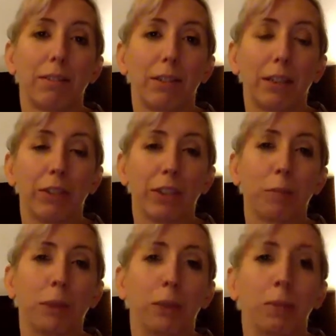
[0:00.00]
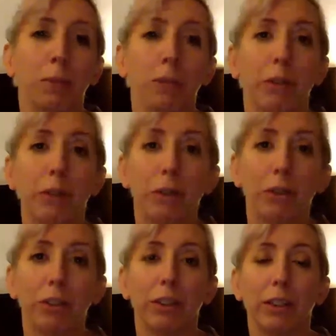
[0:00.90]
Kevin explained what was going
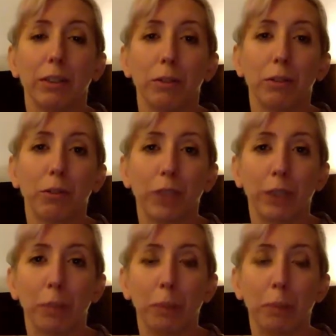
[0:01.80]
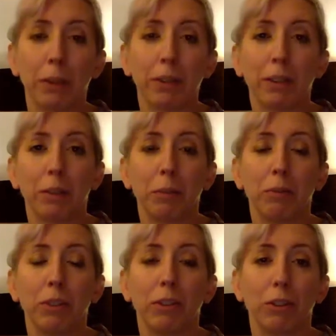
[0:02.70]
on, that, it was Vicky's big birthday, they've been
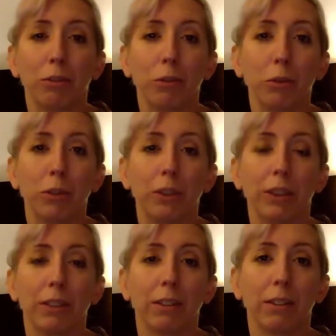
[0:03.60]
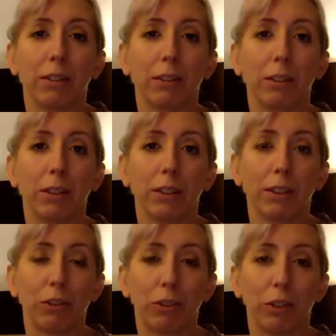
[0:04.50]
really looking forward to this, and could they
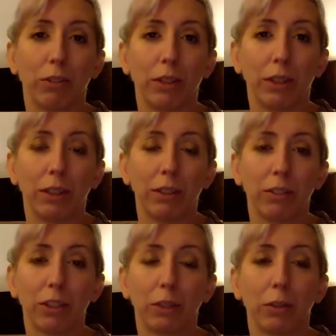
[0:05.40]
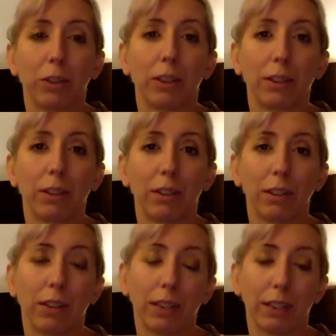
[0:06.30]
test drive the Jaguar that
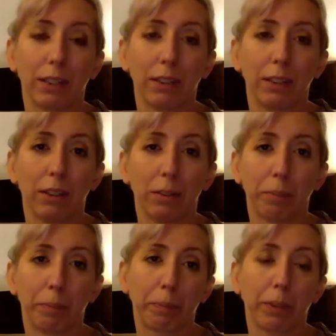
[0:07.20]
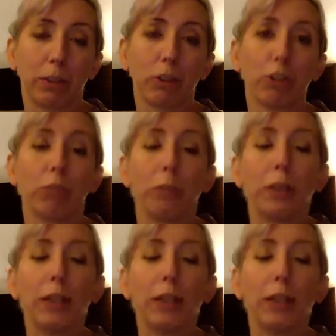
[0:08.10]
they had in the showroom.